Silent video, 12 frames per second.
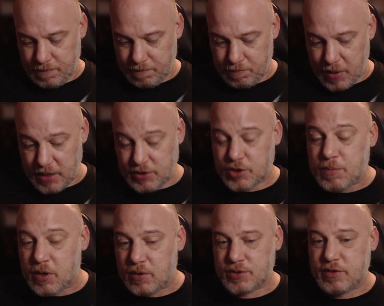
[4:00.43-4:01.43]

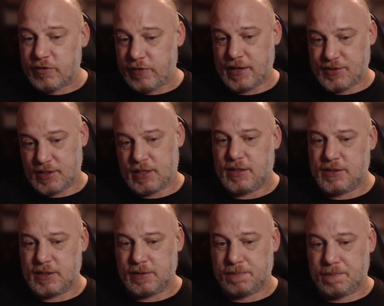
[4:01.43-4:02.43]
benchmarks are
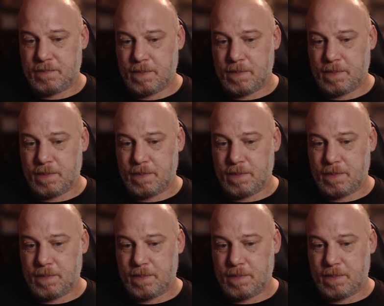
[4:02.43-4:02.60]
fascinating.